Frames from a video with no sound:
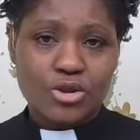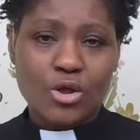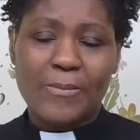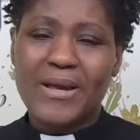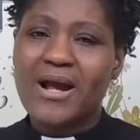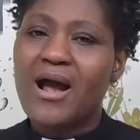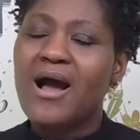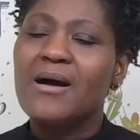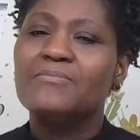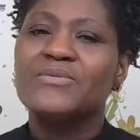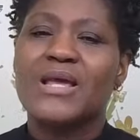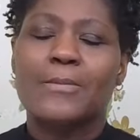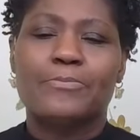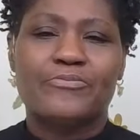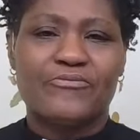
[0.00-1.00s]
to become
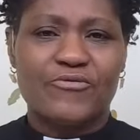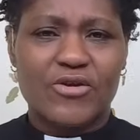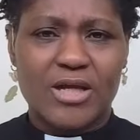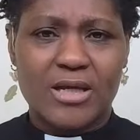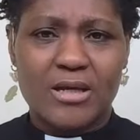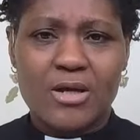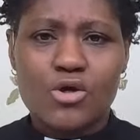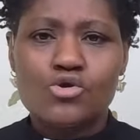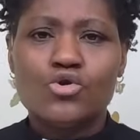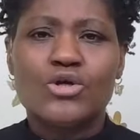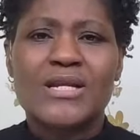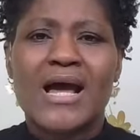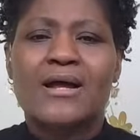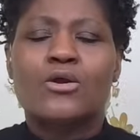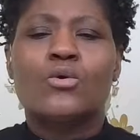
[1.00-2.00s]
debt-free. You
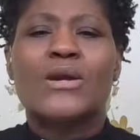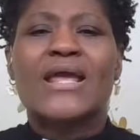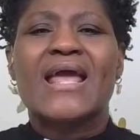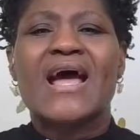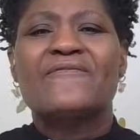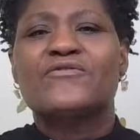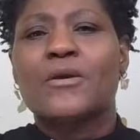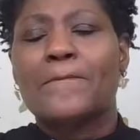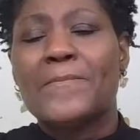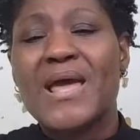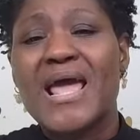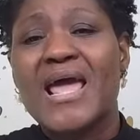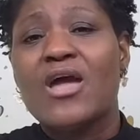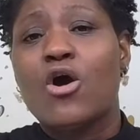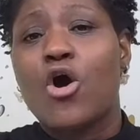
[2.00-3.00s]
not only have to
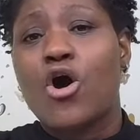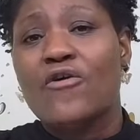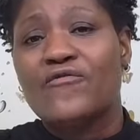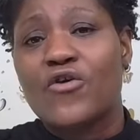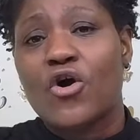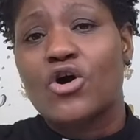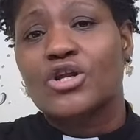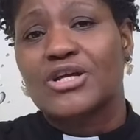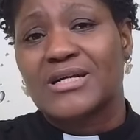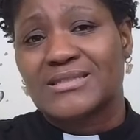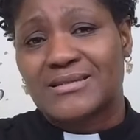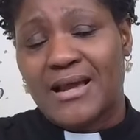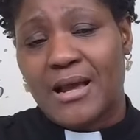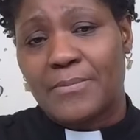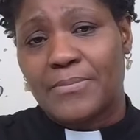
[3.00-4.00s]
pay off all your
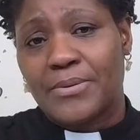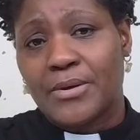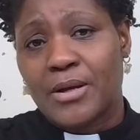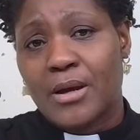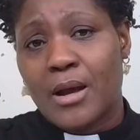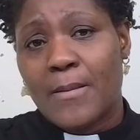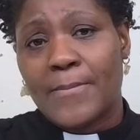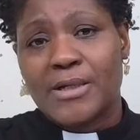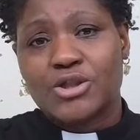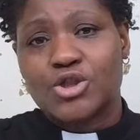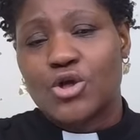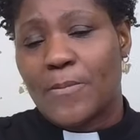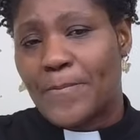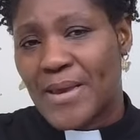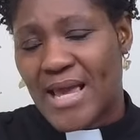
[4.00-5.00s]
debt, but
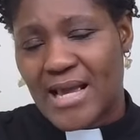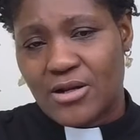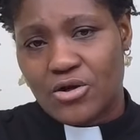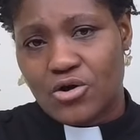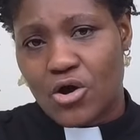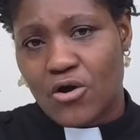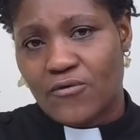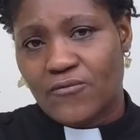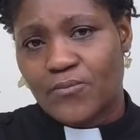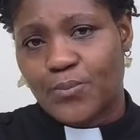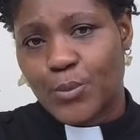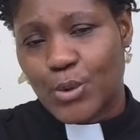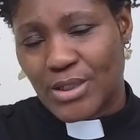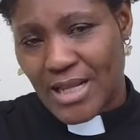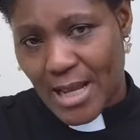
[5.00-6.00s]
you paid it off
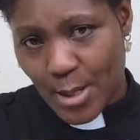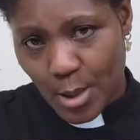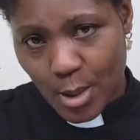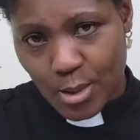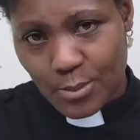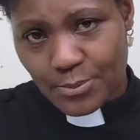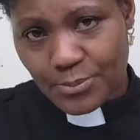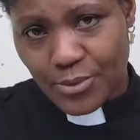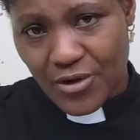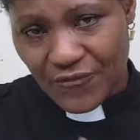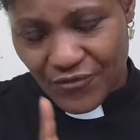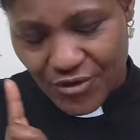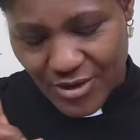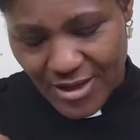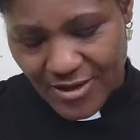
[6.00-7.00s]
with the help of
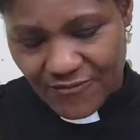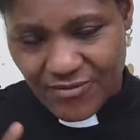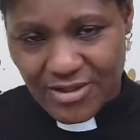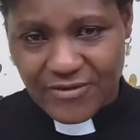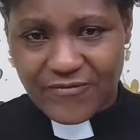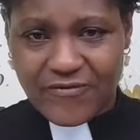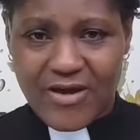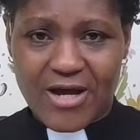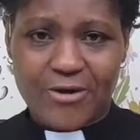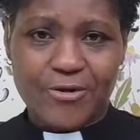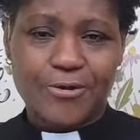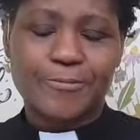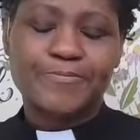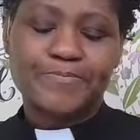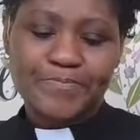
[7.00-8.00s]
your Heavenly
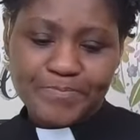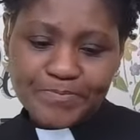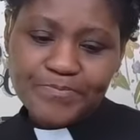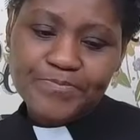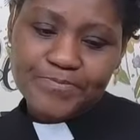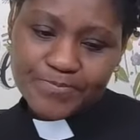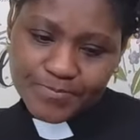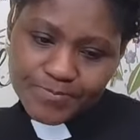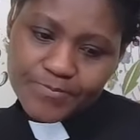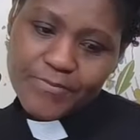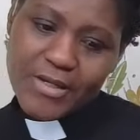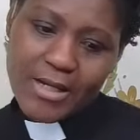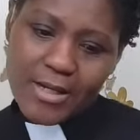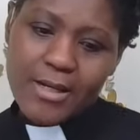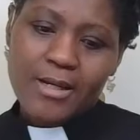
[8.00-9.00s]
Father.
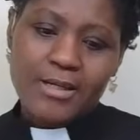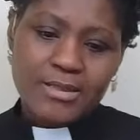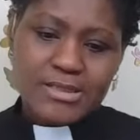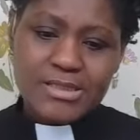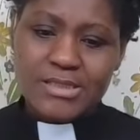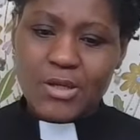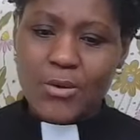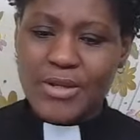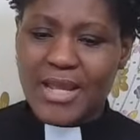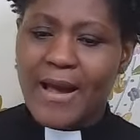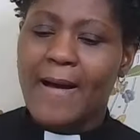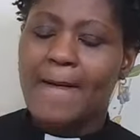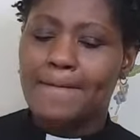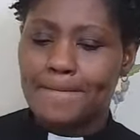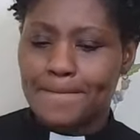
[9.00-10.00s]
And so, yeah,